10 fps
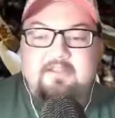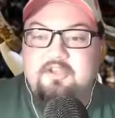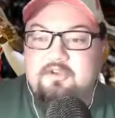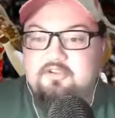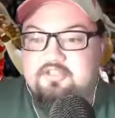
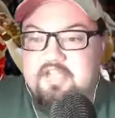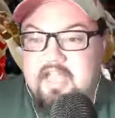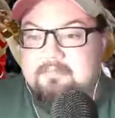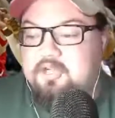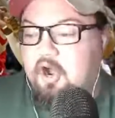Dude,
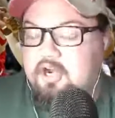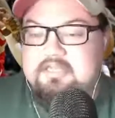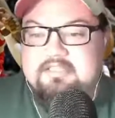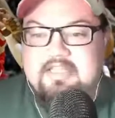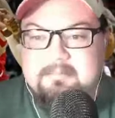James
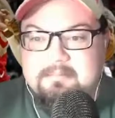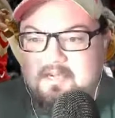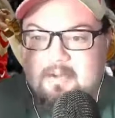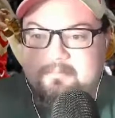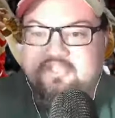Harden didn't
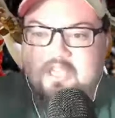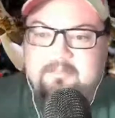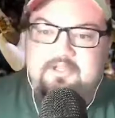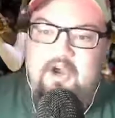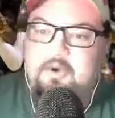become the
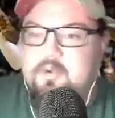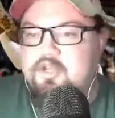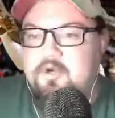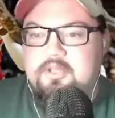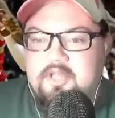James Harden we
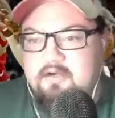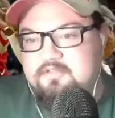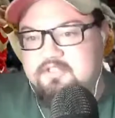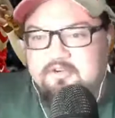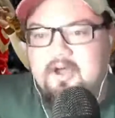knew and loved
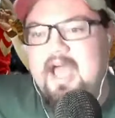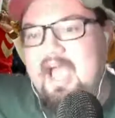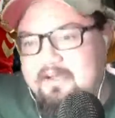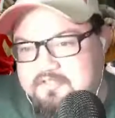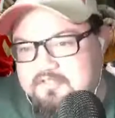until
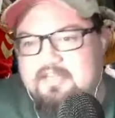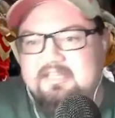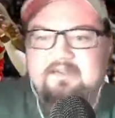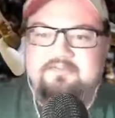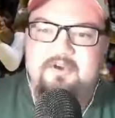after he
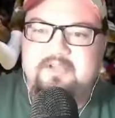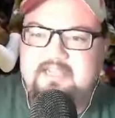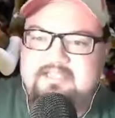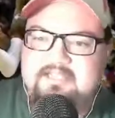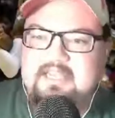left
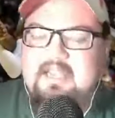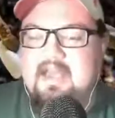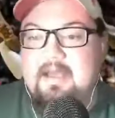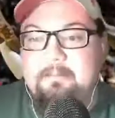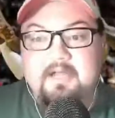OKC.
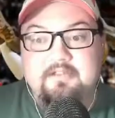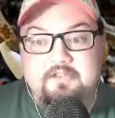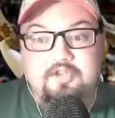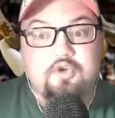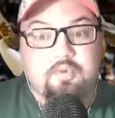But the
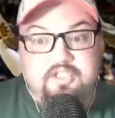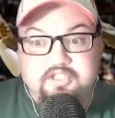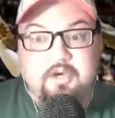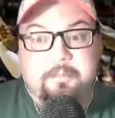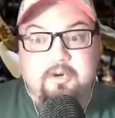dude was
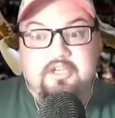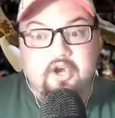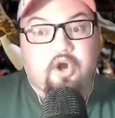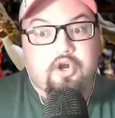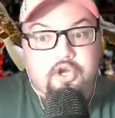still pretty
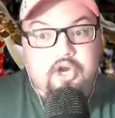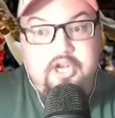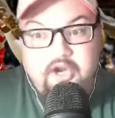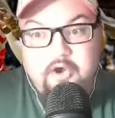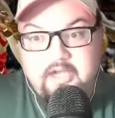darn good
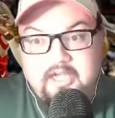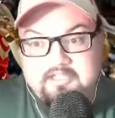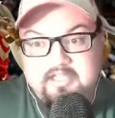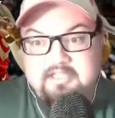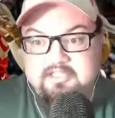in
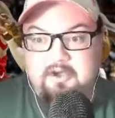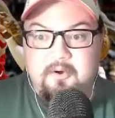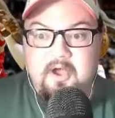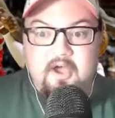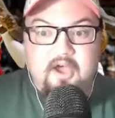OKC.
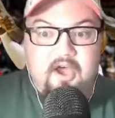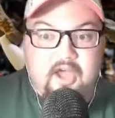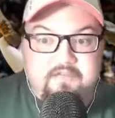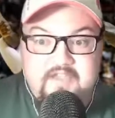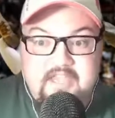So
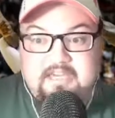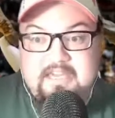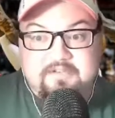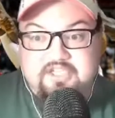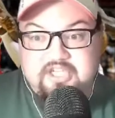if he can
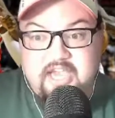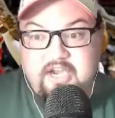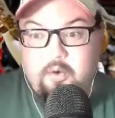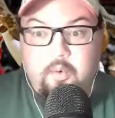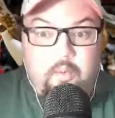even
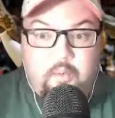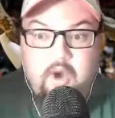channel